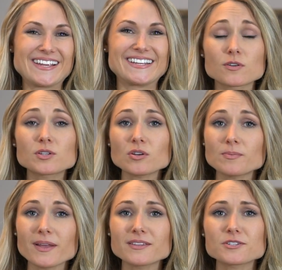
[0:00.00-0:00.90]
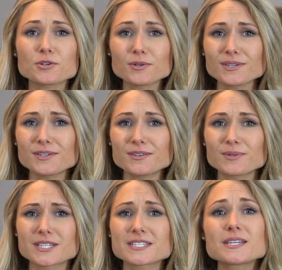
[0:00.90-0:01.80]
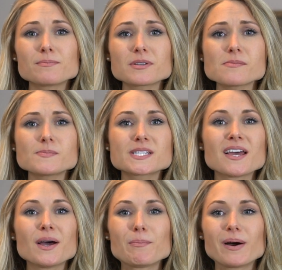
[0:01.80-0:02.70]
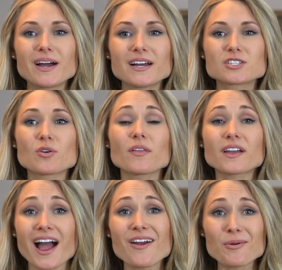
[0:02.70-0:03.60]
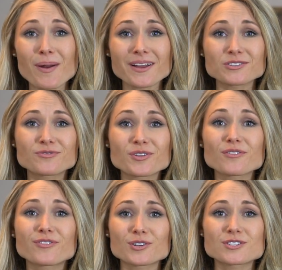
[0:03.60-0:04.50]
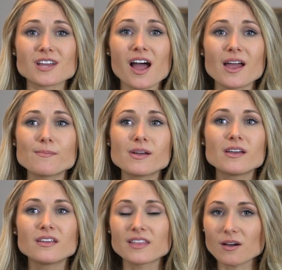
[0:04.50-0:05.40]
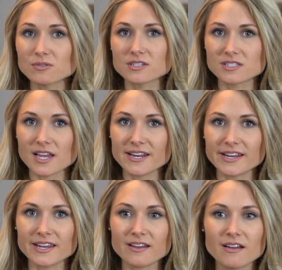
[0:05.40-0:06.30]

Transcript: So I talked about this earlier with the symptoms, but saw the chiropractor for the first time. That was exciting.